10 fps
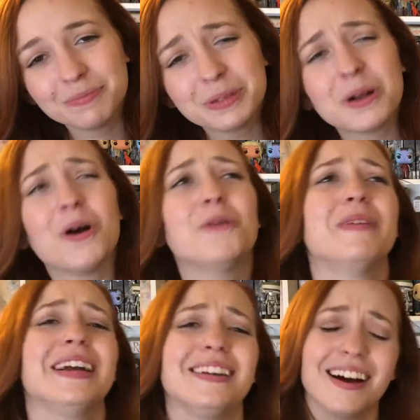But
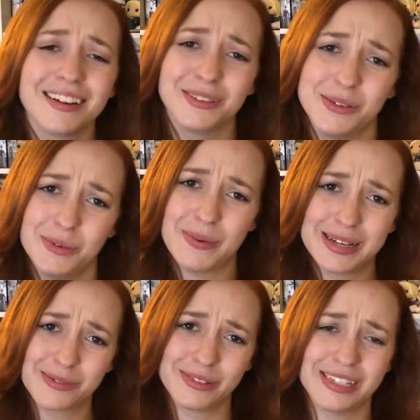oh my god, Luke
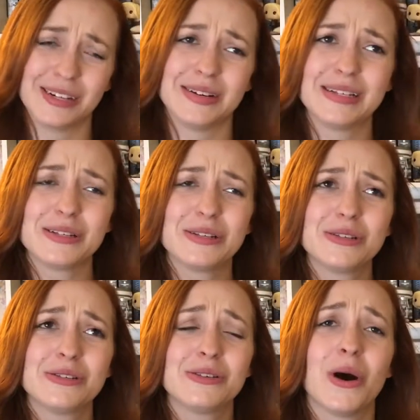Pasqualino is
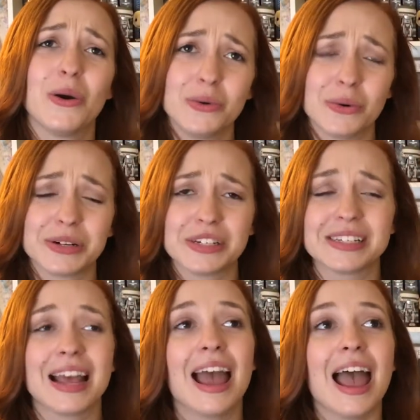so
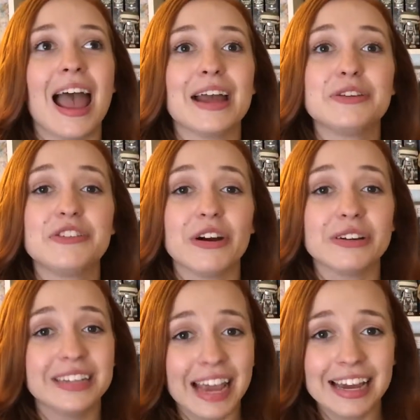gorgeous, and
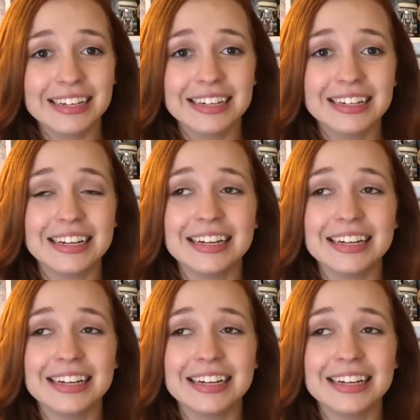D'Artagnan